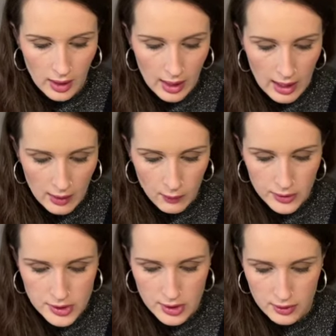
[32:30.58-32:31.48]
1,
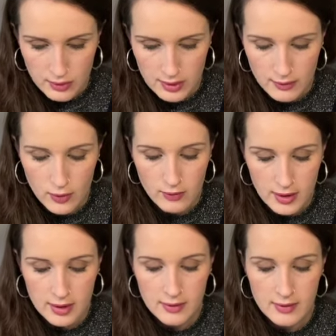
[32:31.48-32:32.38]
2, 3, 4, 5.
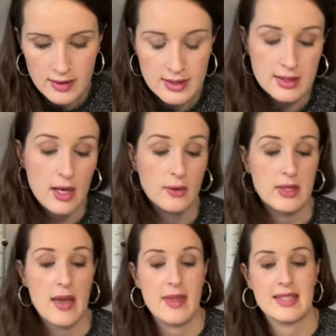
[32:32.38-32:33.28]
So
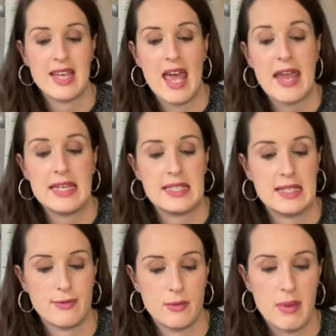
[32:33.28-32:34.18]
yeah, there's 8
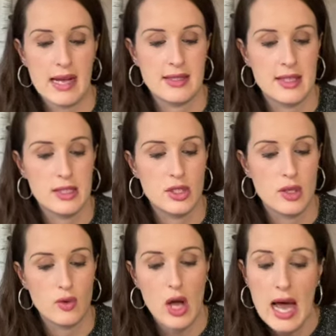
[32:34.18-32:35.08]
different patterns. So
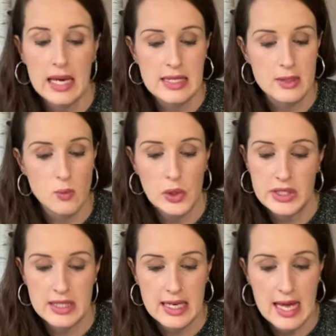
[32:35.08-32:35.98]
you've got Alice in
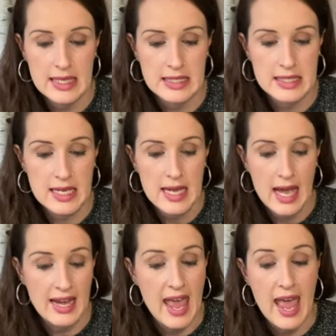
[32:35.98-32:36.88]
Wonderland
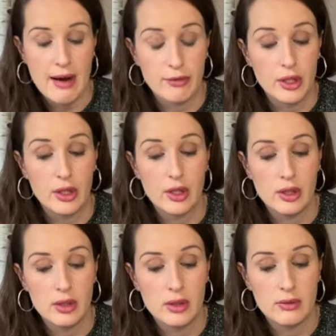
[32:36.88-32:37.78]
and
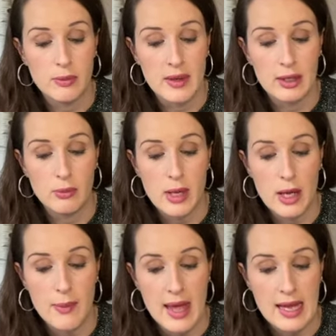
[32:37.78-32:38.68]
Ariel from The Little
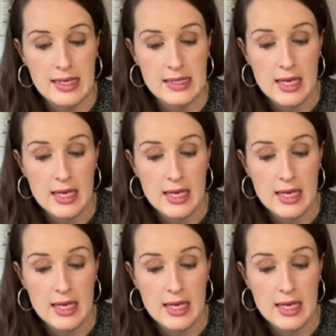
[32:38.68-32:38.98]
Mermaid,